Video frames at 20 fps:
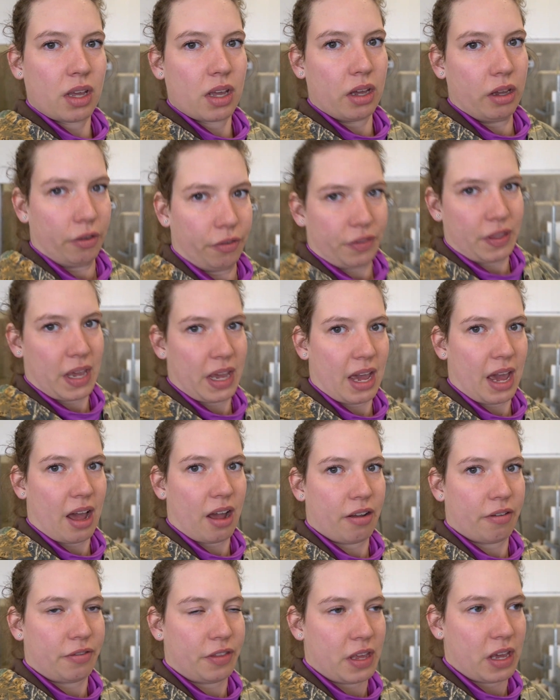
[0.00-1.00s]
if they
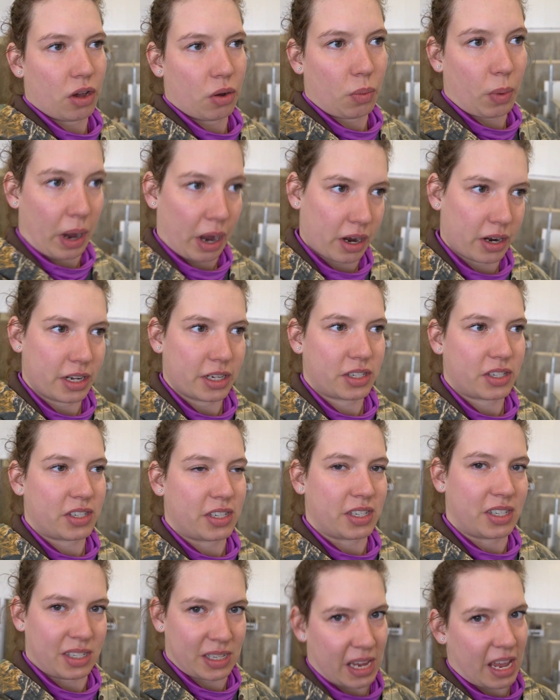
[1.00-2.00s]
have the awareness
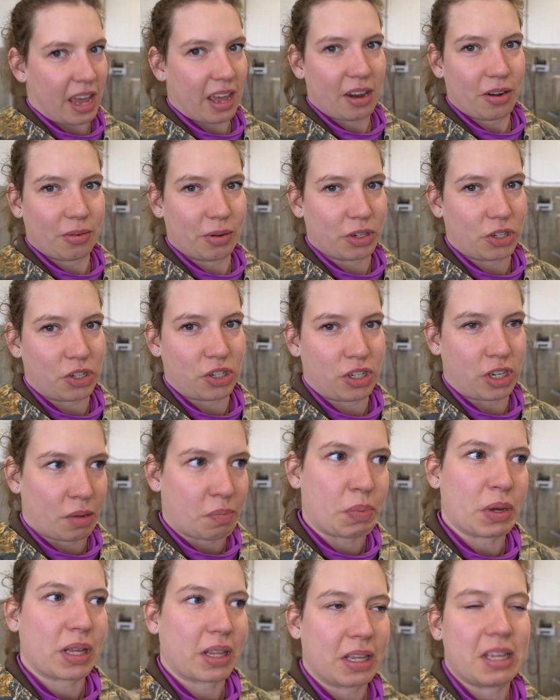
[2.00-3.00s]
to see it, which
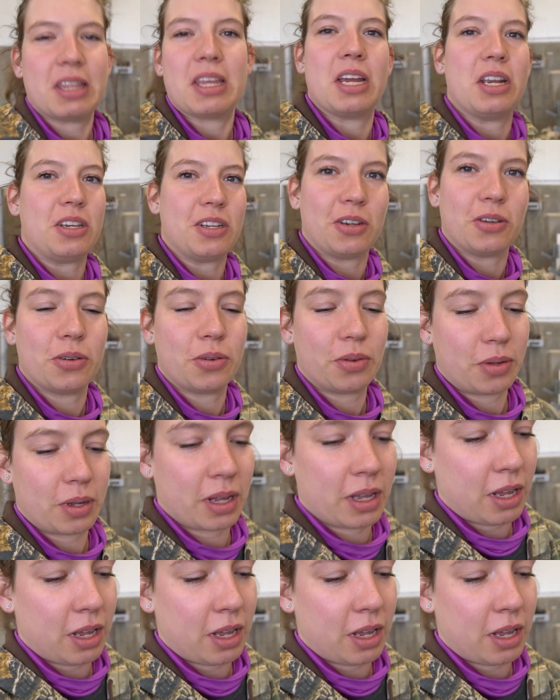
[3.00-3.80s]
typically they do,